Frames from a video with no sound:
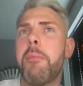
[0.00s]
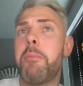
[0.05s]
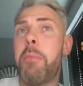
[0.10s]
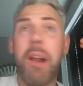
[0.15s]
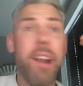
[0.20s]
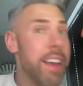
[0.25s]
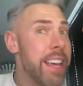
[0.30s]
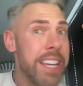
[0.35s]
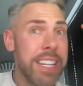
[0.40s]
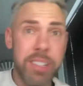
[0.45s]

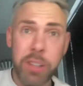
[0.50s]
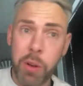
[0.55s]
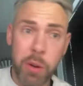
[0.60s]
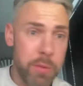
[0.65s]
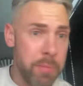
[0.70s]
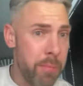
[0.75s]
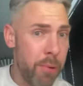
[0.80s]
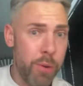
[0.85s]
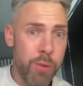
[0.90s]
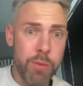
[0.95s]
playing
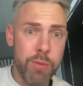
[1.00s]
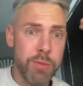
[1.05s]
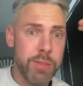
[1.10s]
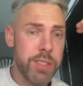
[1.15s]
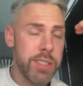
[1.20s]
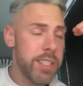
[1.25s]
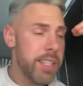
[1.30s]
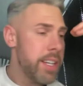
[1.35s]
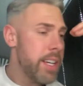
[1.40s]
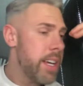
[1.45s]
long
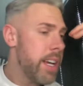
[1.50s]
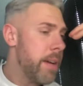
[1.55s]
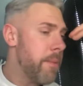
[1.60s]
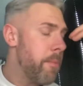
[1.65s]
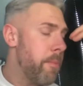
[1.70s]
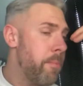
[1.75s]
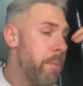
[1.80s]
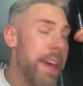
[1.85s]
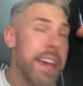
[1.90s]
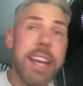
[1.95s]
balls,
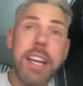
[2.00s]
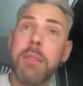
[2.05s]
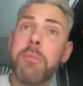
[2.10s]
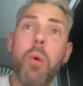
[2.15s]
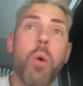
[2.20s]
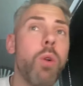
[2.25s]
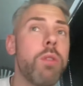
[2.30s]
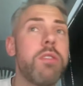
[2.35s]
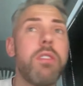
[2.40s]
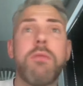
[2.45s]
being
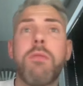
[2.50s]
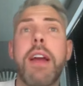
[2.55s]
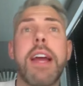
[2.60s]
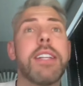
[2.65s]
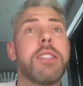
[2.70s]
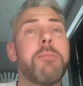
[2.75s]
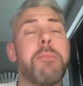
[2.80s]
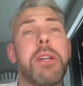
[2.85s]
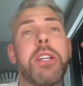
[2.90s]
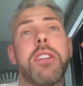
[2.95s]
more
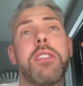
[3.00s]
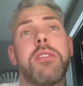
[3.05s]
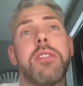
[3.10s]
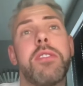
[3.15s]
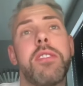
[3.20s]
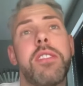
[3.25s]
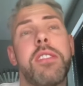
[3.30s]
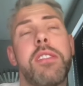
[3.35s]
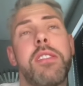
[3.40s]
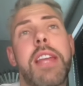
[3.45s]
direct,
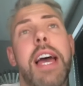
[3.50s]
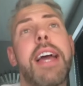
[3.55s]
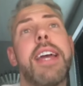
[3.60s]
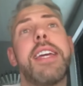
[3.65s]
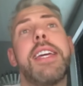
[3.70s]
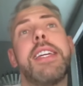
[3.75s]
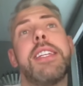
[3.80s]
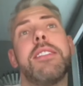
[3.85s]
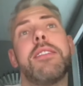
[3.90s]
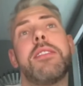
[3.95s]
because that
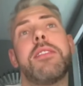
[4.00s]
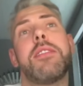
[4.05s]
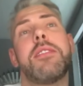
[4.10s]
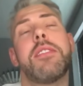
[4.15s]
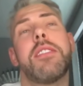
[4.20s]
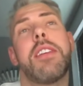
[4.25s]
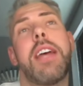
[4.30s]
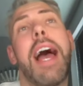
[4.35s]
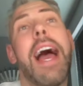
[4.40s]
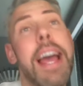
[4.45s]

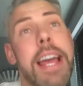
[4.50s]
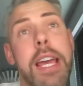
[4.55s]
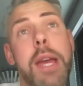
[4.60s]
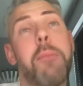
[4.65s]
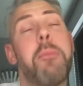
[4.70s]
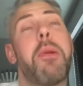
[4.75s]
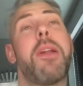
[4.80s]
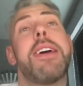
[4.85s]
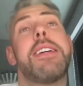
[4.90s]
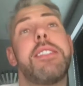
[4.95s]
is, A,
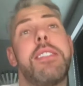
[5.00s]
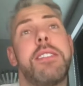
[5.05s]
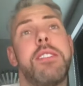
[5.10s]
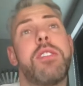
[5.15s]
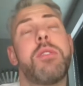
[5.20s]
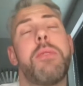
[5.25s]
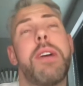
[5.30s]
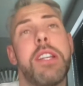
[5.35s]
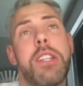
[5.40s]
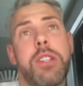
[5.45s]
it plays
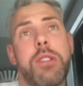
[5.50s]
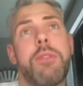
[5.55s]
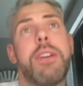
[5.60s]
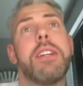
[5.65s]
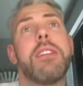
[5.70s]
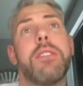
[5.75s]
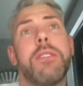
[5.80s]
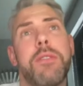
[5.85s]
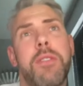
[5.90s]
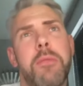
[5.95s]
into our
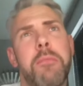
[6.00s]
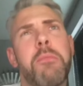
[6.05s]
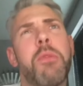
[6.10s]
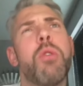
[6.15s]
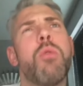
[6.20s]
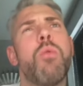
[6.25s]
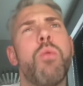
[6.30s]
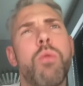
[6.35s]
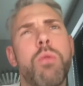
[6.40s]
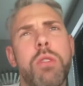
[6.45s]
strength of a
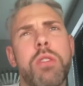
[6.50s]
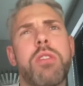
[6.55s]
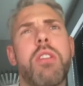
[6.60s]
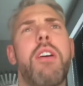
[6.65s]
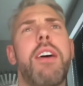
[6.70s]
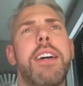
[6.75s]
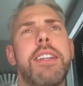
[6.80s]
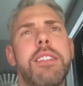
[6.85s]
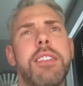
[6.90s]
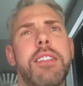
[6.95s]
Millwall
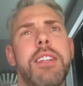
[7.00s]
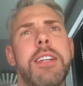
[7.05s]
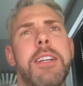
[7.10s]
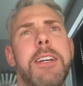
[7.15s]
side